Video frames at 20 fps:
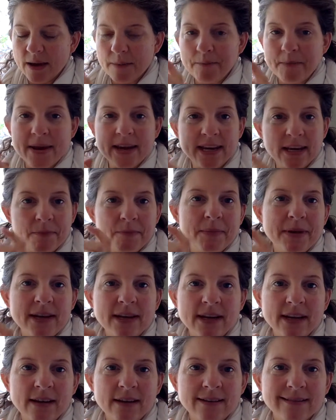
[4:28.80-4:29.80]
making
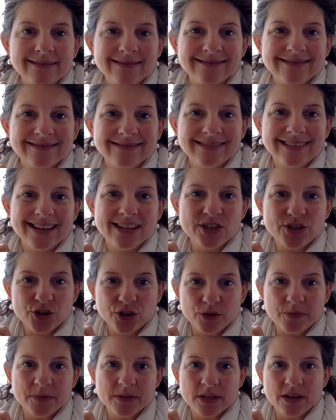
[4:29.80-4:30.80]
meaning in
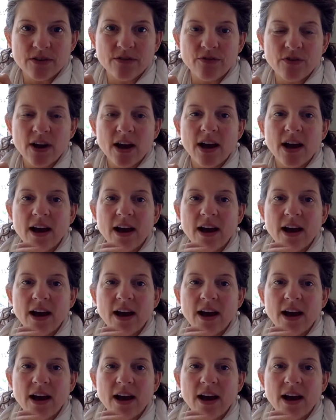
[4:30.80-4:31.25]
terms of